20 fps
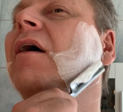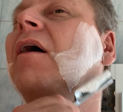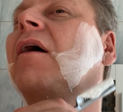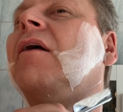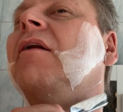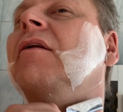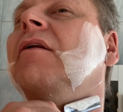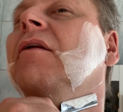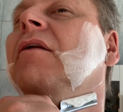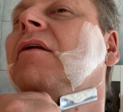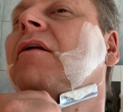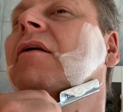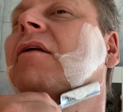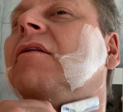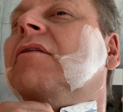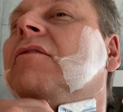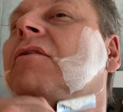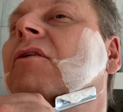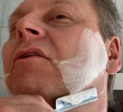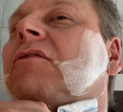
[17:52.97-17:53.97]
And
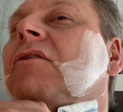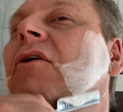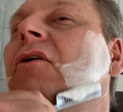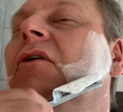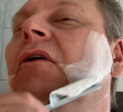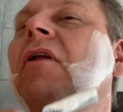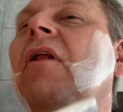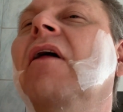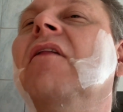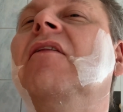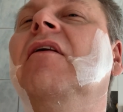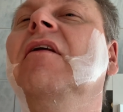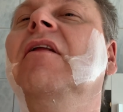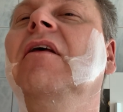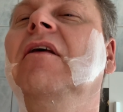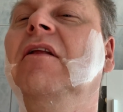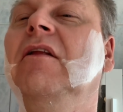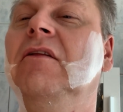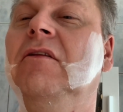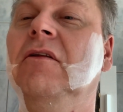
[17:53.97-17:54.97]
it's not only that he
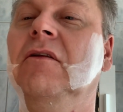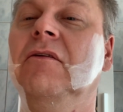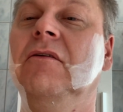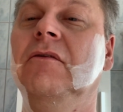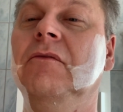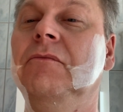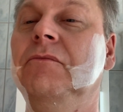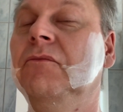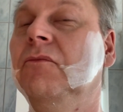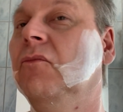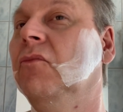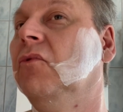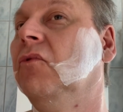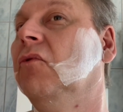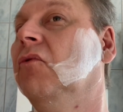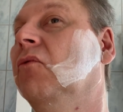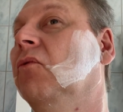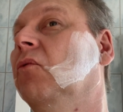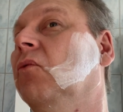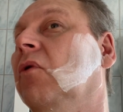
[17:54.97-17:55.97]
did it
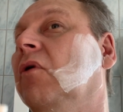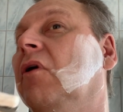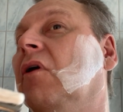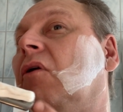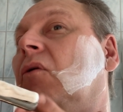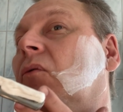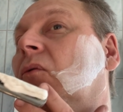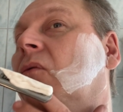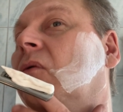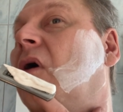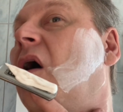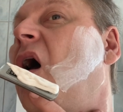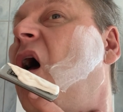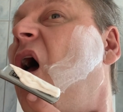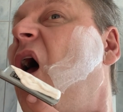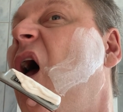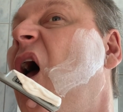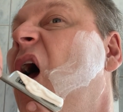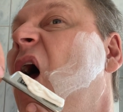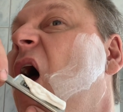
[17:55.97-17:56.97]
with a
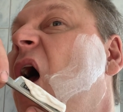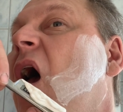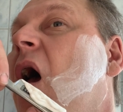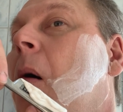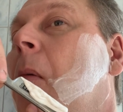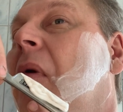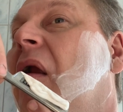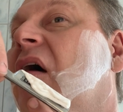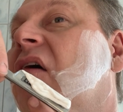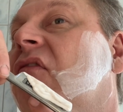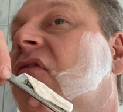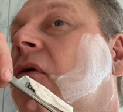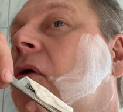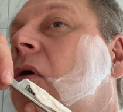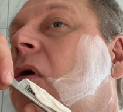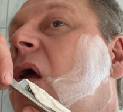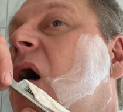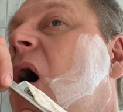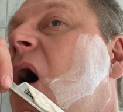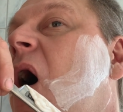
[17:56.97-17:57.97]

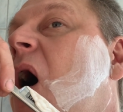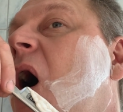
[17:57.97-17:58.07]
blindfold.